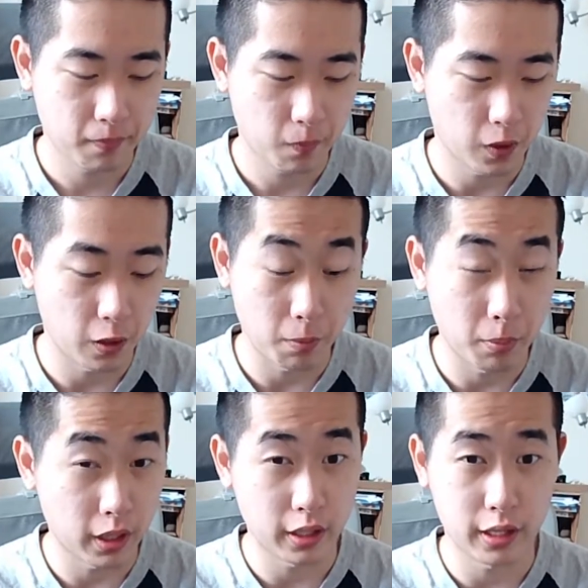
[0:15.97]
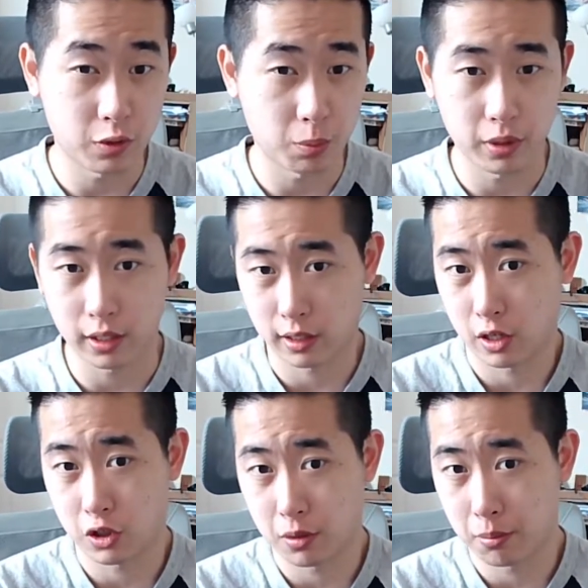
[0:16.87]
Mondays would be like
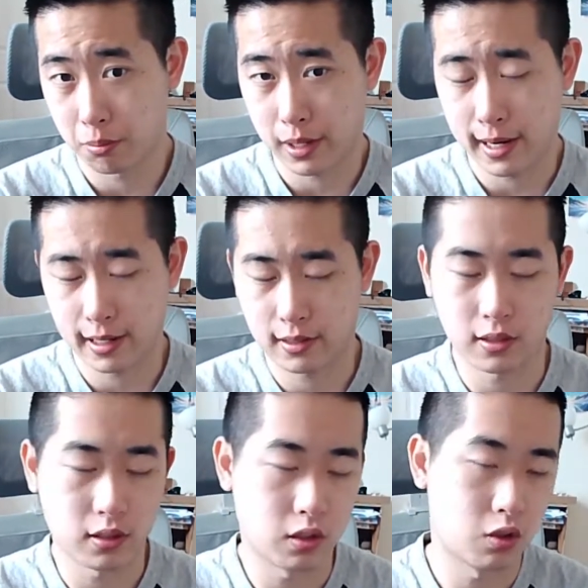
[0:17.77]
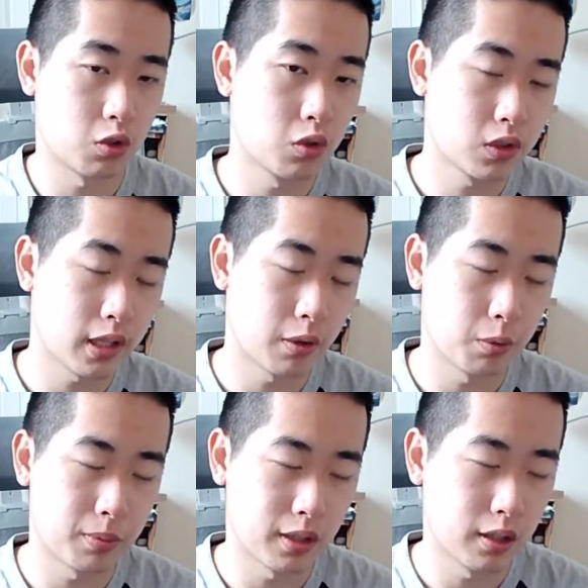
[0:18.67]
Genshin Impact, and then Tuesday
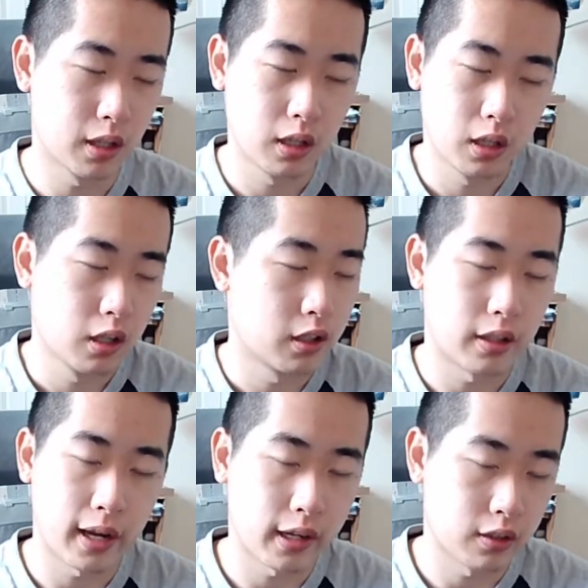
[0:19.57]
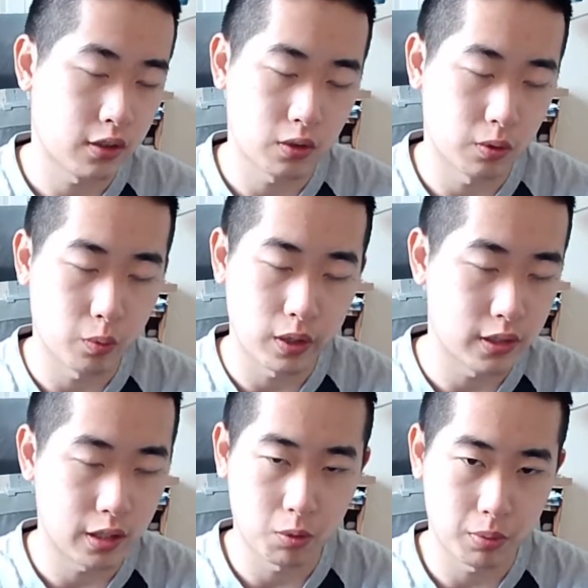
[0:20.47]
would be dance, and
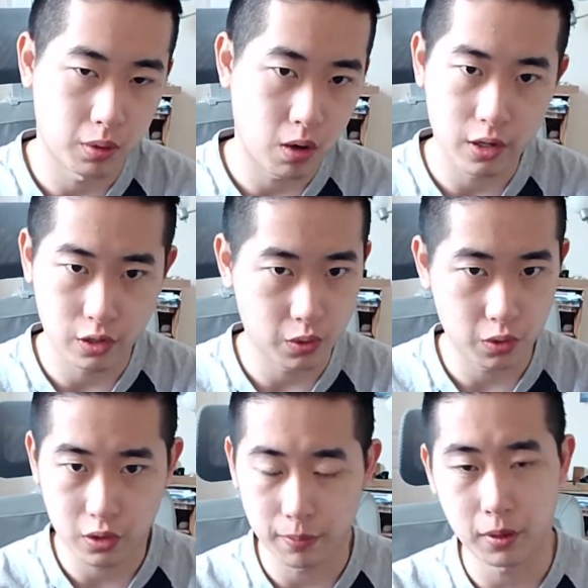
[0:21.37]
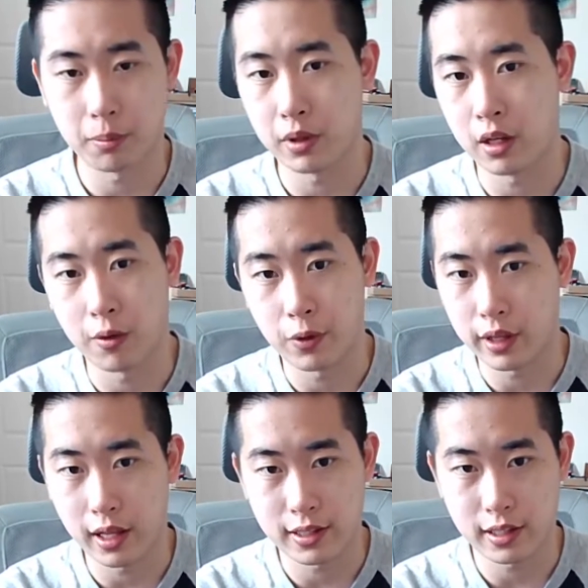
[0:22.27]
Wednesday would be watches or something. But I
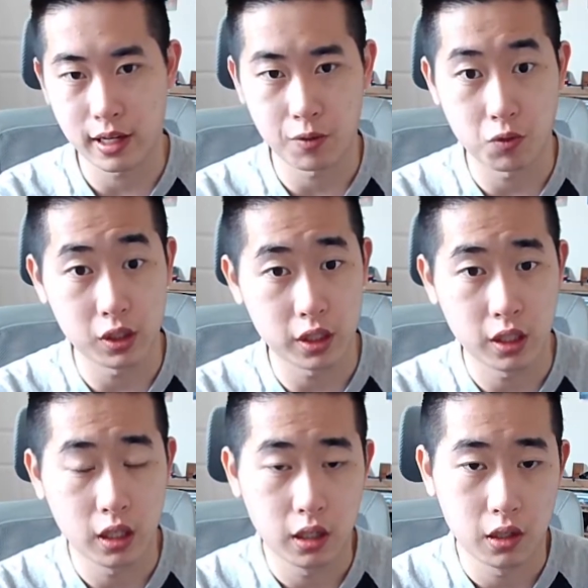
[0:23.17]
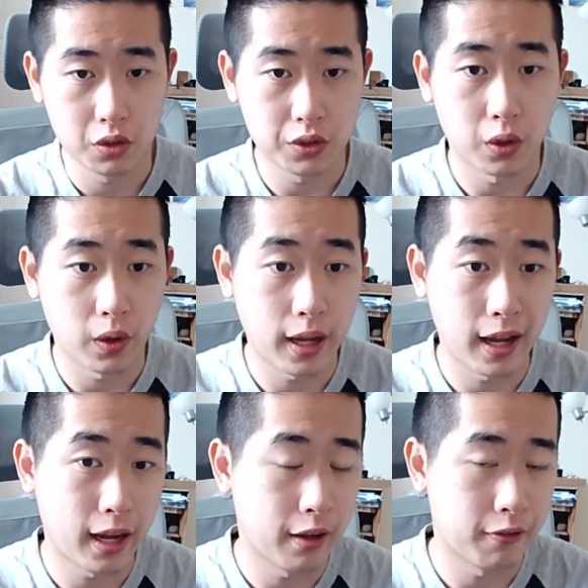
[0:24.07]
realized that I really don't
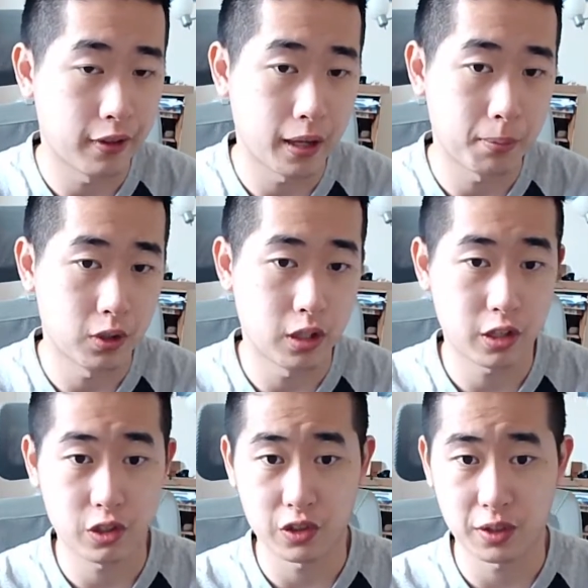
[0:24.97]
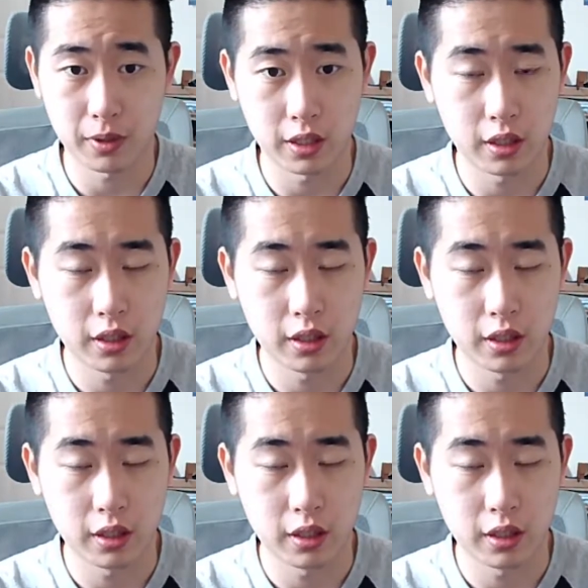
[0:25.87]
have that production speed,